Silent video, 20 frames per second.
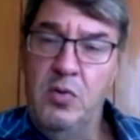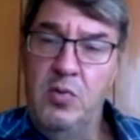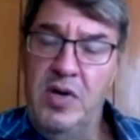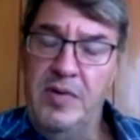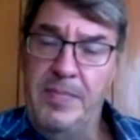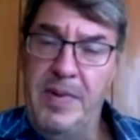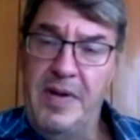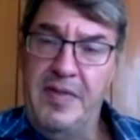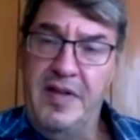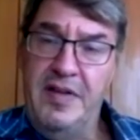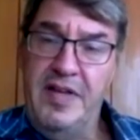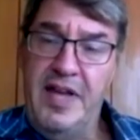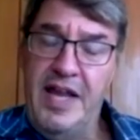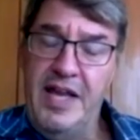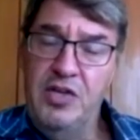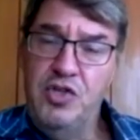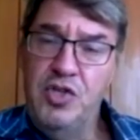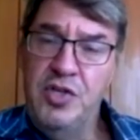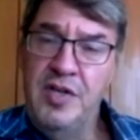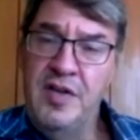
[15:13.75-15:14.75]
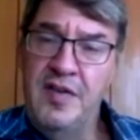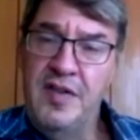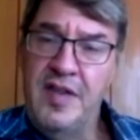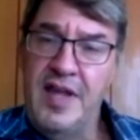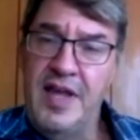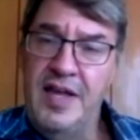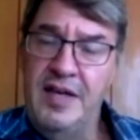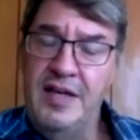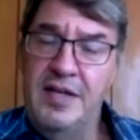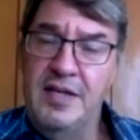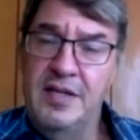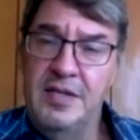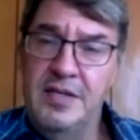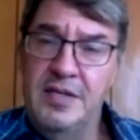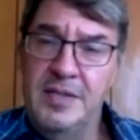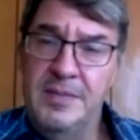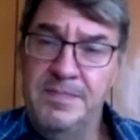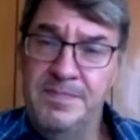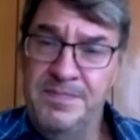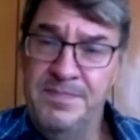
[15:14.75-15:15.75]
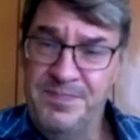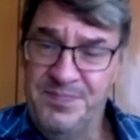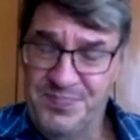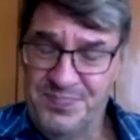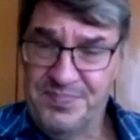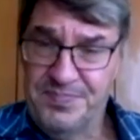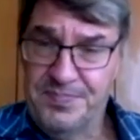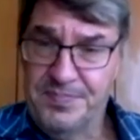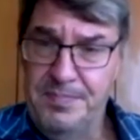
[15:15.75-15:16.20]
representation and